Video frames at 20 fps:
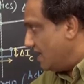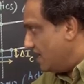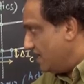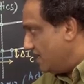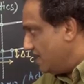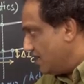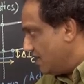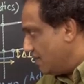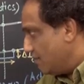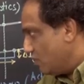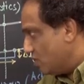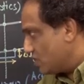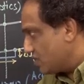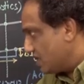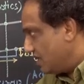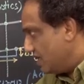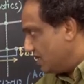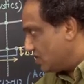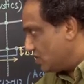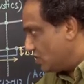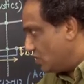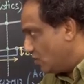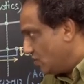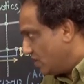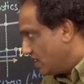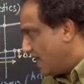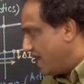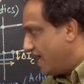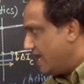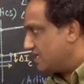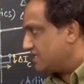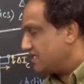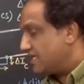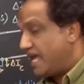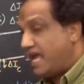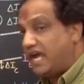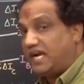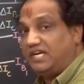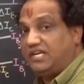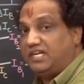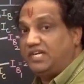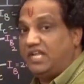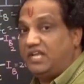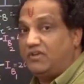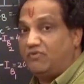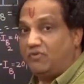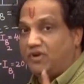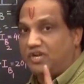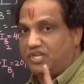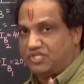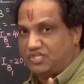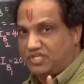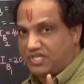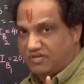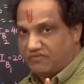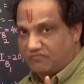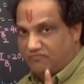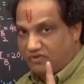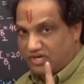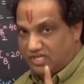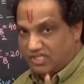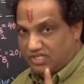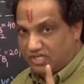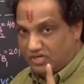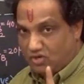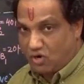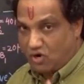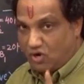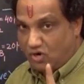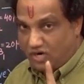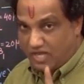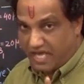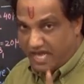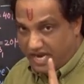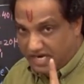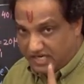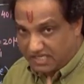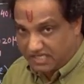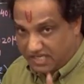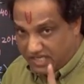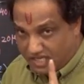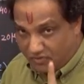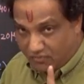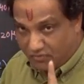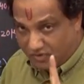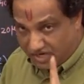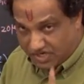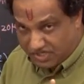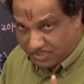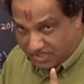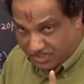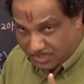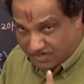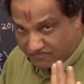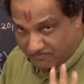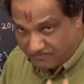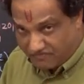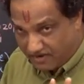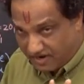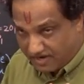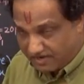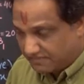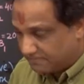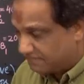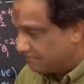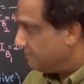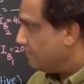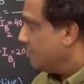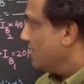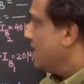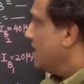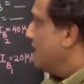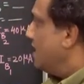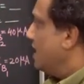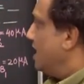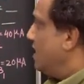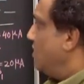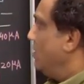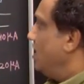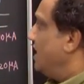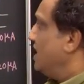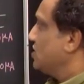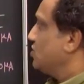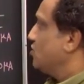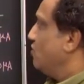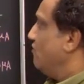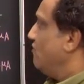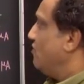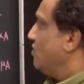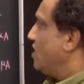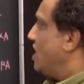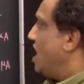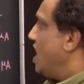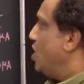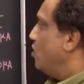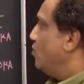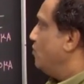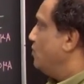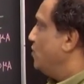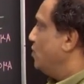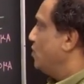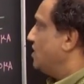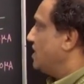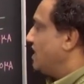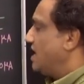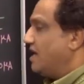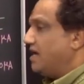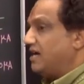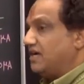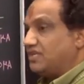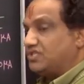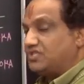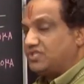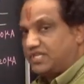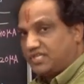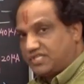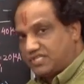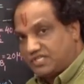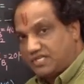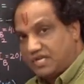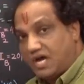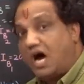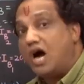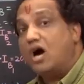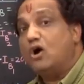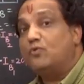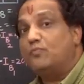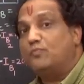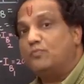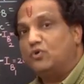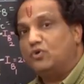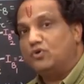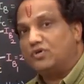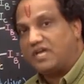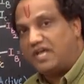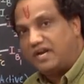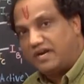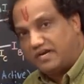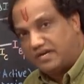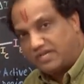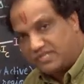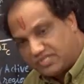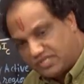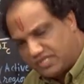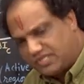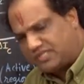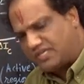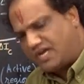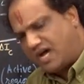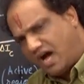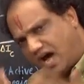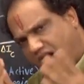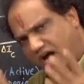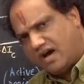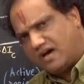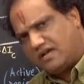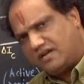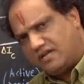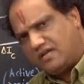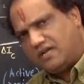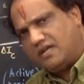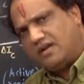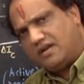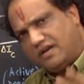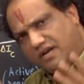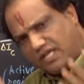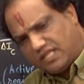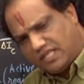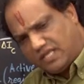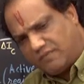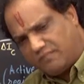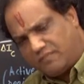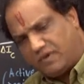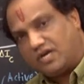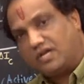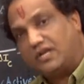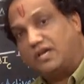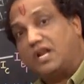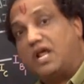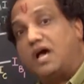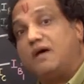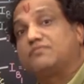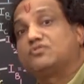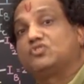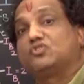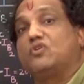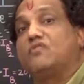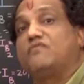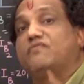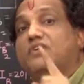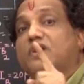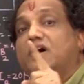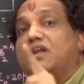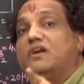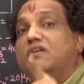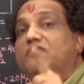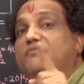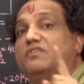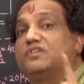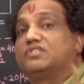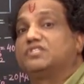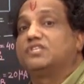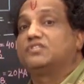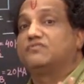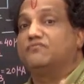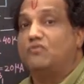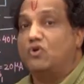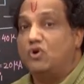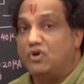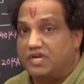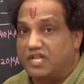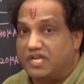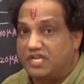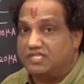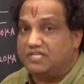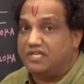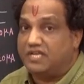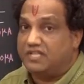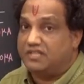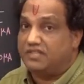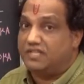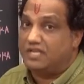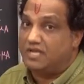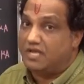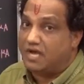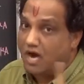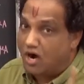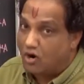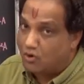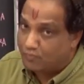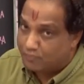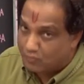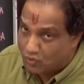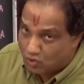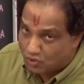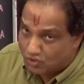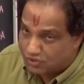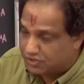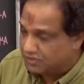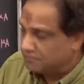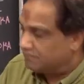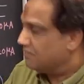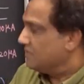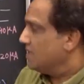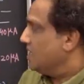linear portion is known as active region. What is it called? Active region. Fine. Now let us go for output characteristics. Output characteristics are nothing but graphs of current versus voltage in the output.